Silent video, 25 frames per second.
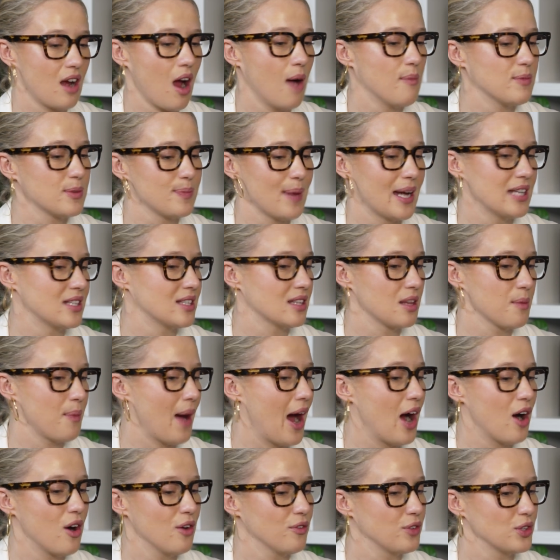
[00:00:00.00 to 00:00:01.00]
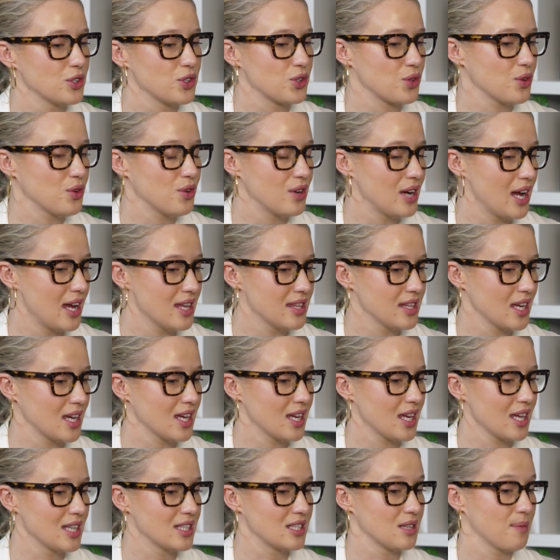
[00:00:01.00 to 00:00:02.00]
comes back to the power of the story. I
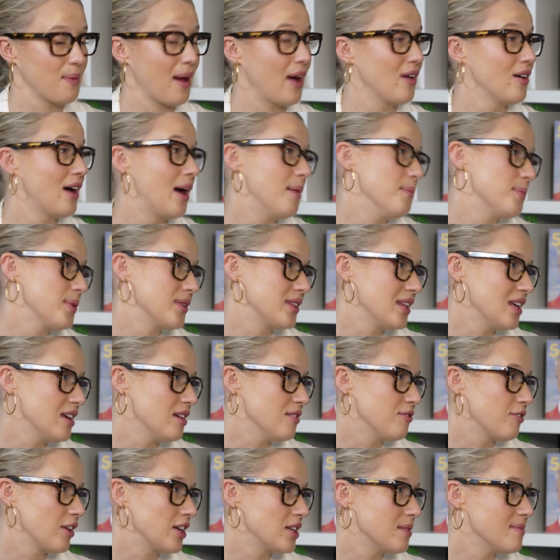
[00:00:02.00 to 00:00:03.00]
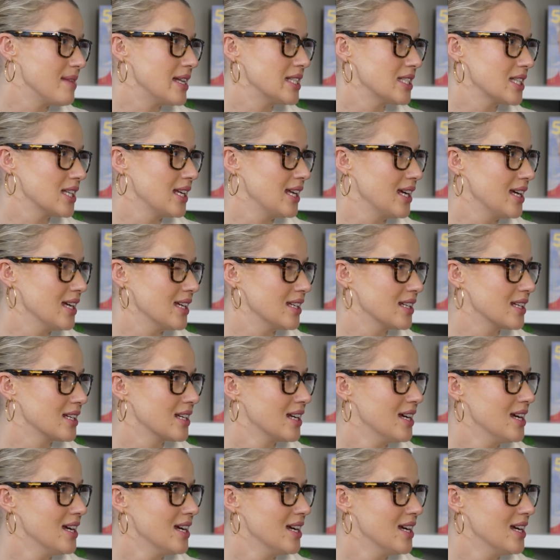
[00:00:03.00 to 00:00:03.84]
think it's about empathy fundamentally, and